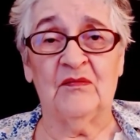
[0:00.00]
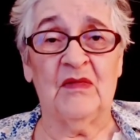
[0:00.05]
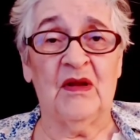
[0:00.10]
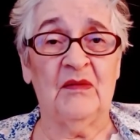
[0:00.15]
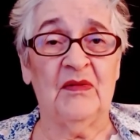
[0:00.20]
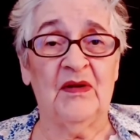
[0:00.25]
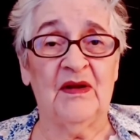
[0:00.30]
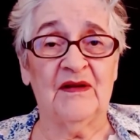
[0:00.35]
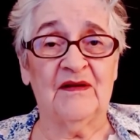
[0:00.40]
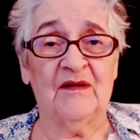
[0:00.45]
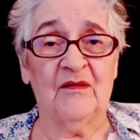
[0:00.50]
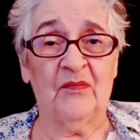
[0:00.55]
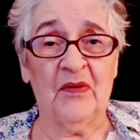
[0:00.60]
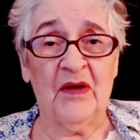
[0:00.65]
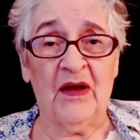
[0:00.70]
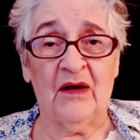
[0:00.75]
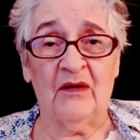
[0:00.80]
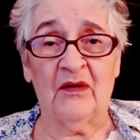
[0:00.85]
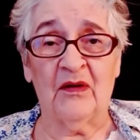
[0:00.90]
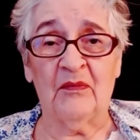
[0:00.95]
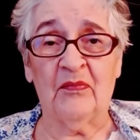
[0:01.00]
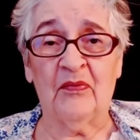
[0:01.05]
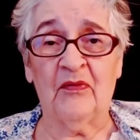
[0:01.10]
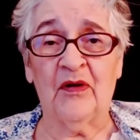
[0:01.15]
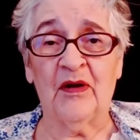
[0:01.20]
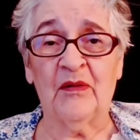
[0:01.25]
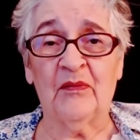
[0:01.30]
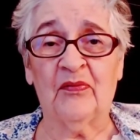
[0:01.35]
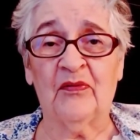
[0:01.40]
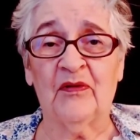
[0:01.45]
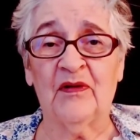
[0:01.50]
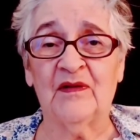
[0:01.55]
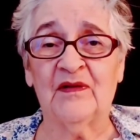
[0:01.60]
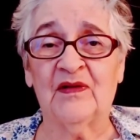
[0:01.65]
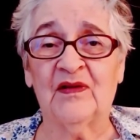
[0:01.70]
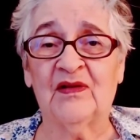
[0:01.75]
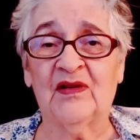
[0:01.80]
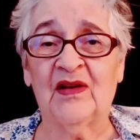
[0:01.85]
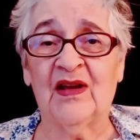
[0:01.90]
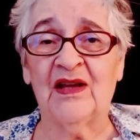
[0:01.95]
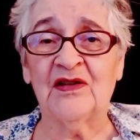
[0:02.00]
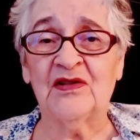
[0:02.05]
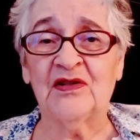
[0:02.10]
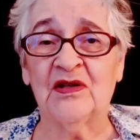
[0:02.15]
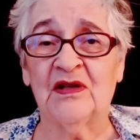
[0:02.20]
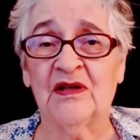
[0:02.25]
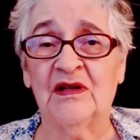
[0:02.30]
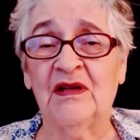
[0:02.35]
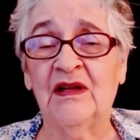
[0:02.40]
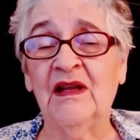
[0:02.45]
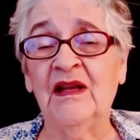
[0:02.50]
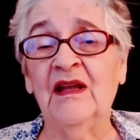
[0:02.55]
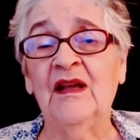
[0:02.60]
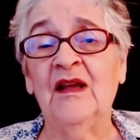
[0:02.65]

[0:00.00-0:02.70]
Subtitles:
Maybe it's a PowerPoint presentation,